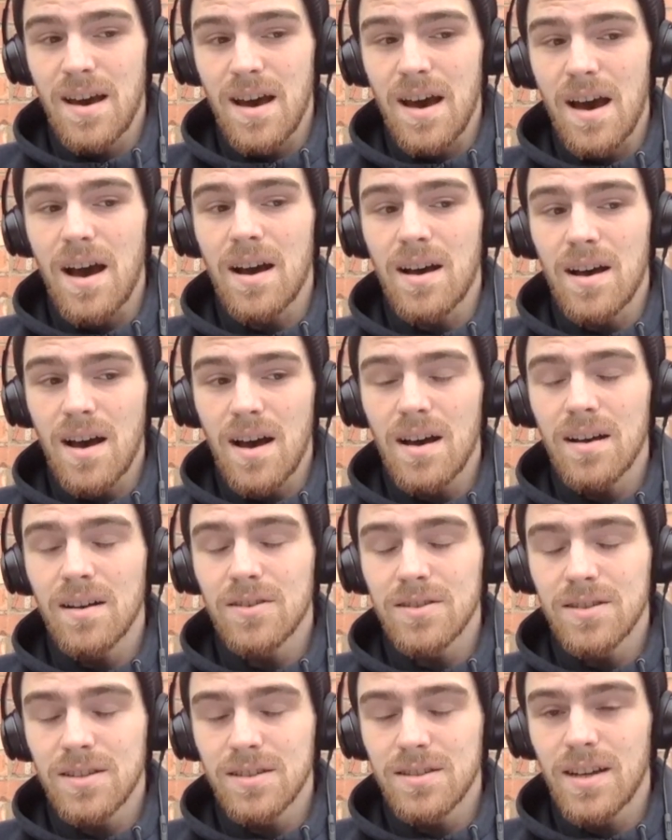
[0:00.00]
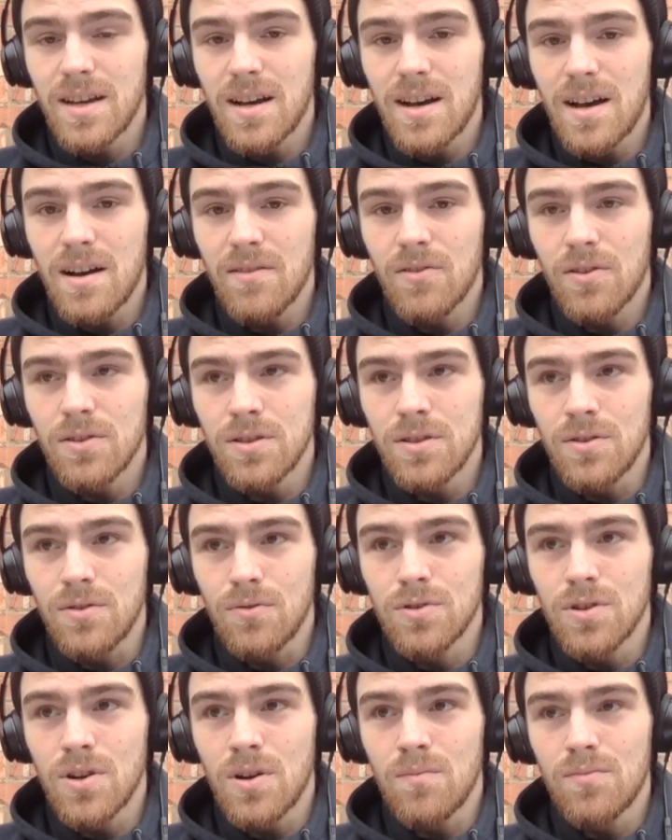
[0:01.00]
I got to say I got to know
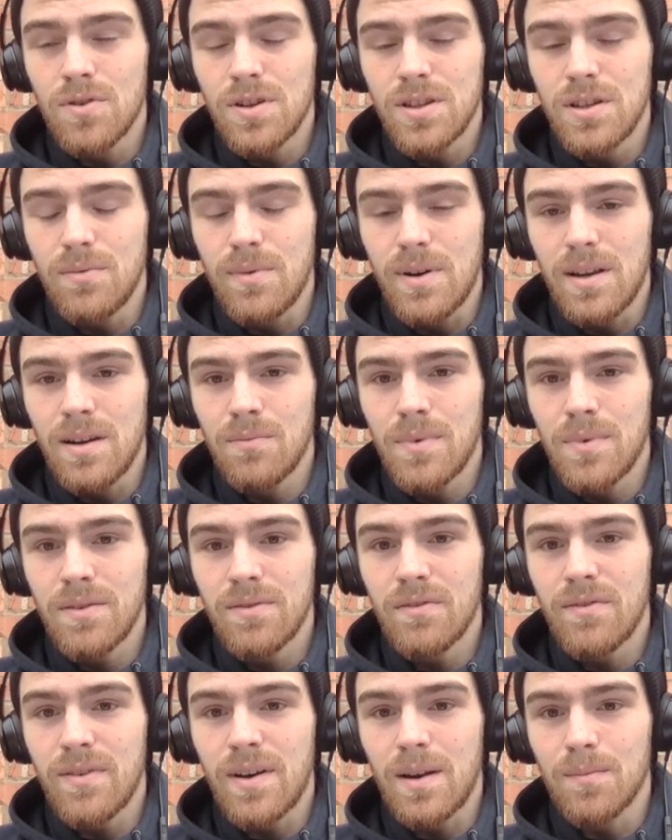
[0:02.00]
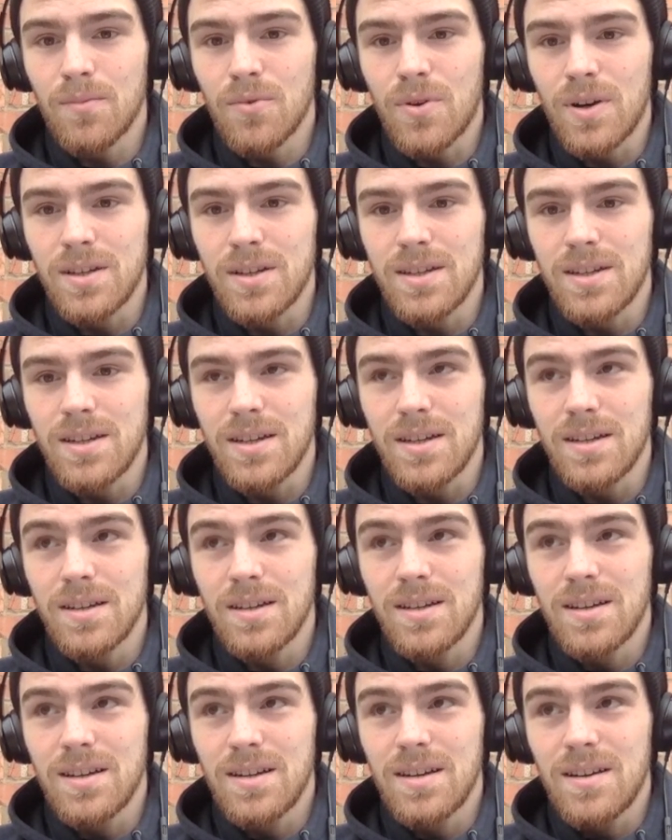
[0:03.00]
Tom pretty well, and we've developed quite a
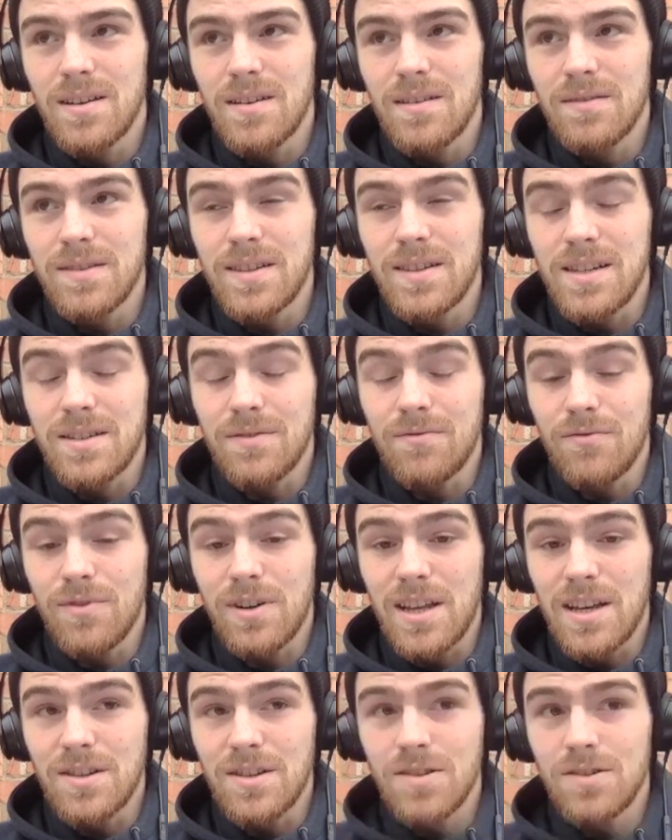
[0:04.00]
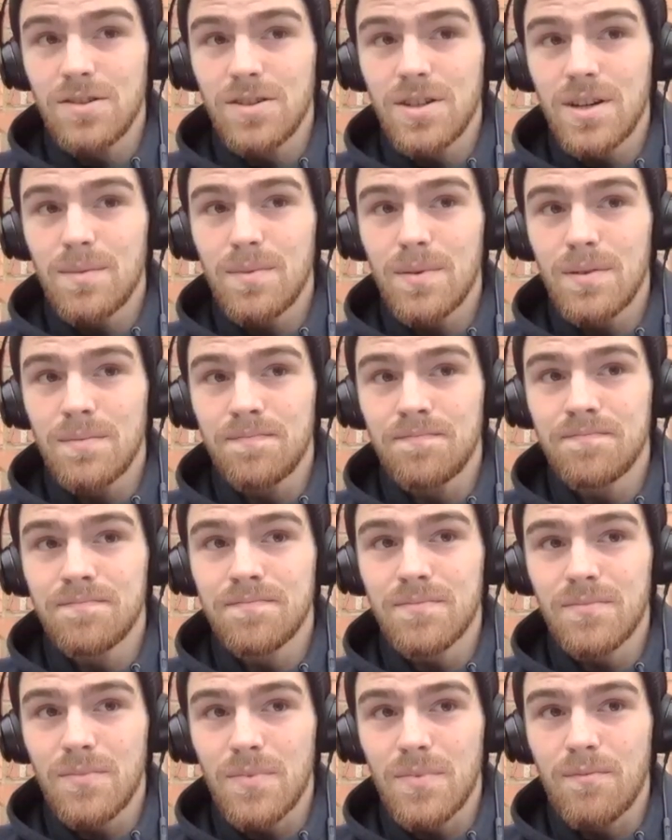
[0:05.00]
decent relationship, and
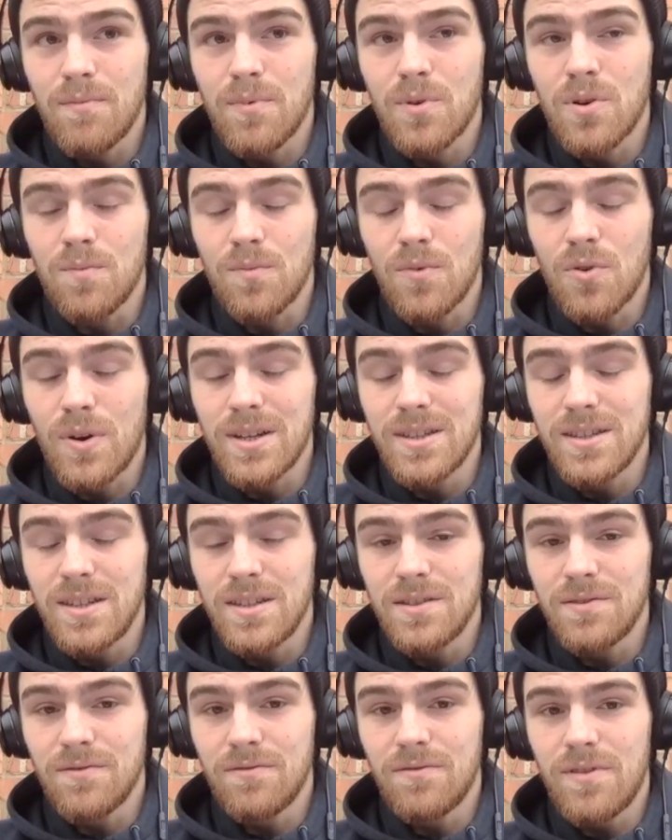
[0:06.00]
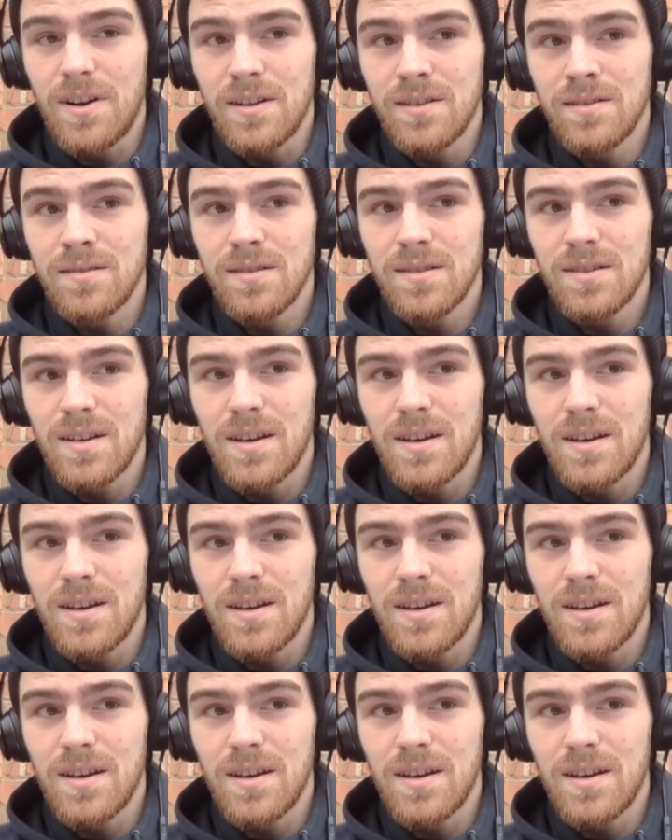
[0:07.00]
we've become quite decent friends.